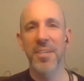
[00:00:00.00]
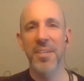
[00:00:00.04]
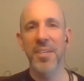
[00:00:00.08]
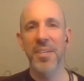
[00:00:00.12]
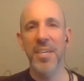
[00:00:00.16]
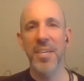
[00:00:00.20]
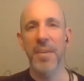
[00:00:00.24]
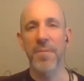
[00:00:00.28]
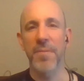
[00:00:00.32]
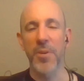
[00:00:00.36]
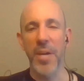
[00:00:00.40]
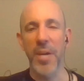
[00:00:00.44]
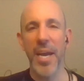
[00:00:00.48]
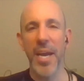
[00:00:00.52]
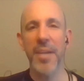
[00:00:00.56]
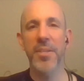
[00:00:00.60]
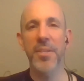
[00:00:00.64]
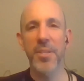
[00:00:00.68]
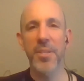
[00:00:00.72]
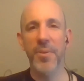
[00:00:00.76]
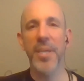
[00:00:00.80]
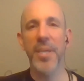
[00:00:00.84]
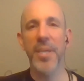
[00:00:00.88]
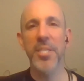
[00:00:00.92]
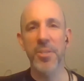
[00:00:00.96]
If you're heading in
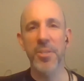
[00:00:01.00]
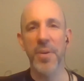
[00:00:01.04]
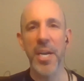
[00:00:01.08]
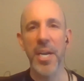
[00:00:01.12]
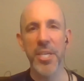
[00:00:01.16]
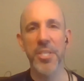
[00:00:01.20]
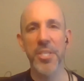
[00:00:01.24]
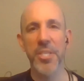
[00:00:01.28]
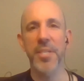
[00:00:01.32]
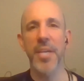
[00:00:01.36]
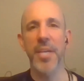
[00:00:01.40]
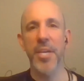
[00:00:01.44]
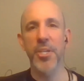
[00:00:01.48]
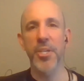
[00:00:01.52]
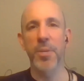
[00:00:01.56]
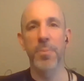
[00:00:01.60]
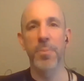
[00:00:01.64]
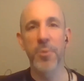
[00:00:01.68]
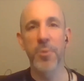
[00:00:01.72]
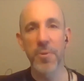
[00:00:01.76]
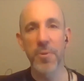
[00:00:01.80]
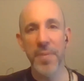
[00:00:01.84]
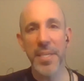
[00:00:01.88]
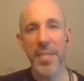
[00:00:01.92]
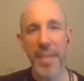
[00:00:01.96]
the right direction and you're
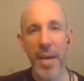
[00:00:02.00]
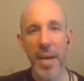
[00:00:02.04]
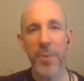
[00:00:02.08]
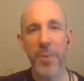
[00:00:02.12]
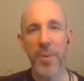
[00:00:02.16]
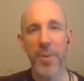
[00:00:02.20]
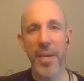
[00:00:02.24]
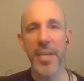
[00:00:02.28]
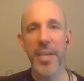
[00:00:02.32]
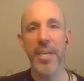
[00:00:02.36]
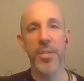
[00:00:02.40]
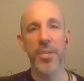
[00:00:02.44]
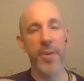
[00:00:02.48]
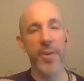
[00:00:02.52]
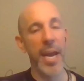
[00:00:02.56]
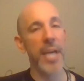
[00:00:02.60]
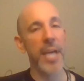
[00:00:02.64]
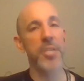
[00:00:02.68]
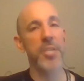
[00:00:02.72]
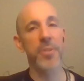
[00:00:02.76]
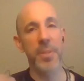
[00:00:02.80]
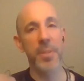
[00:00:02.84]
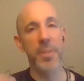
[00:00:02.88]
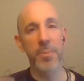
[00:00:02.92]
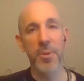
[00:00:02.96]
moving that way and you're
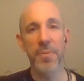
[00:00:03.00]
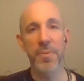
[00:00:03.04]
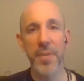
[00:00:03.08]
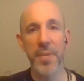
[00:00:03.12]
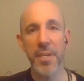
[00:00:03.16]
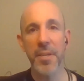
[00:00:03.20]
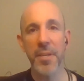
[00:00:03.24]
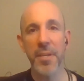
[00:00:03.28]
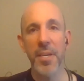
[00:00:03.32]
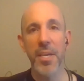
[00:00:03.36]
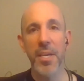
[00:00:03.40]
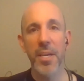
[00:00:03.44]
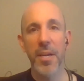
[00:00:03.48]
actually moving,